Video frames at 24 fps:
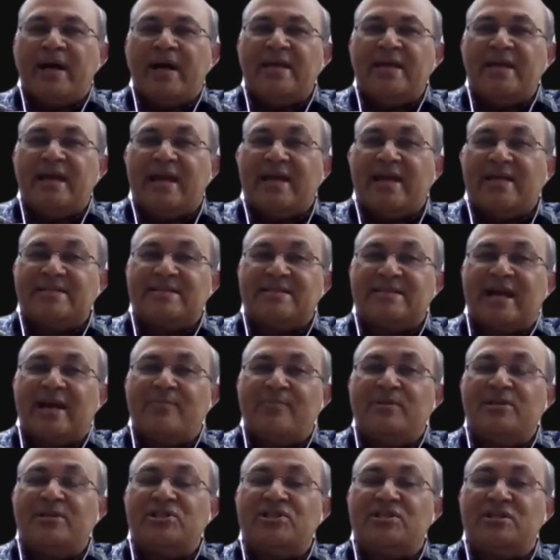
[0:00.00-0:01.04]
by
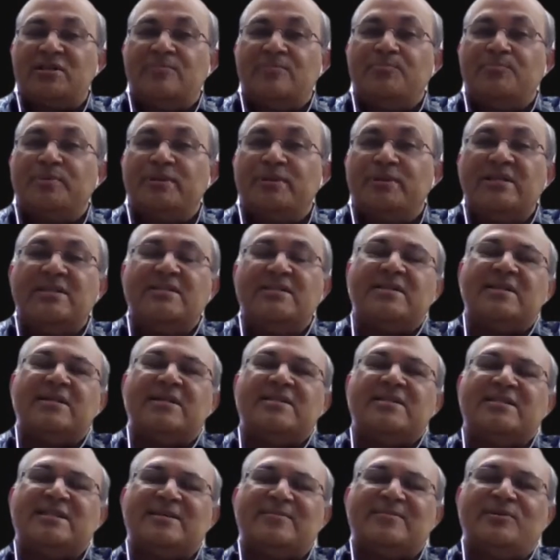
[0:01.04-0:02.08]
established companies
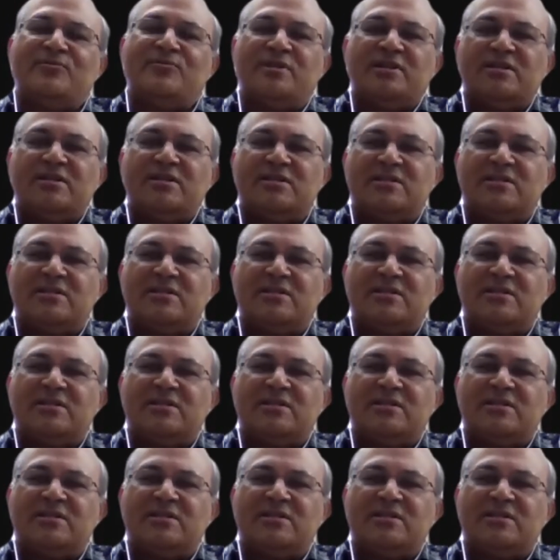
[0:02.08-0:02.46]
in some of